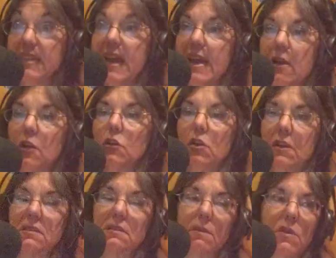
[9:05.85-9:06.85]
Take a look
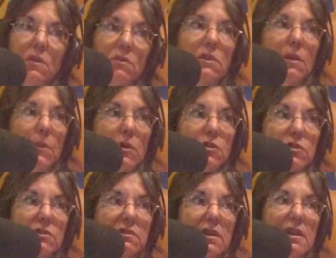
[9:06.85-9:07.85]
at some of those
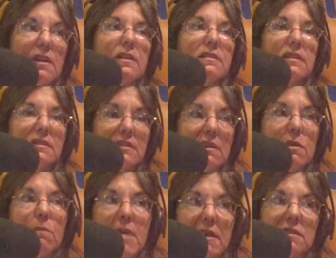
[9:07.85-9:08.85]
commercials to see the
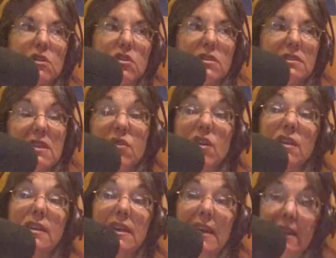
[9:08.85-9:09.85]
messages that the
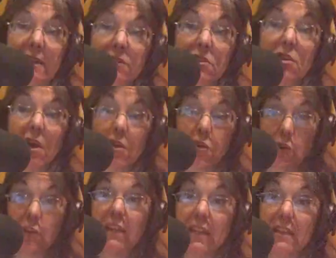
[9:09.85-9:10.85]
kids,
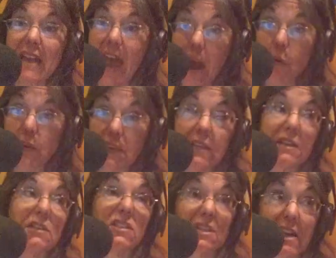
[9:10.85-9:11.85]
our
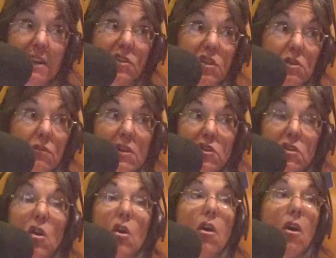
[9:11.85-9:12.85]
kids, the next
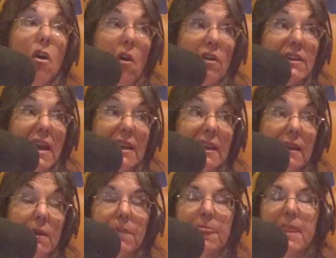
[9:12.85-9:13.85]
generation, are getting.
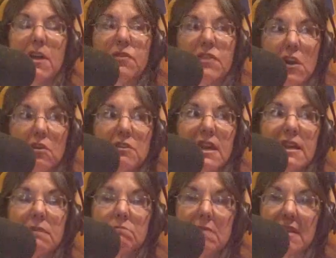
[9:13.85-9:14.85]
They're
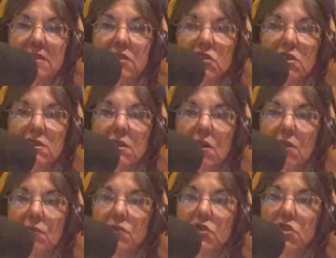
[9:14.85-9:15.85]
getting messages of
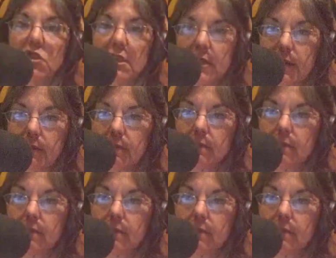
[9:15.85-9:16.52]
cheating.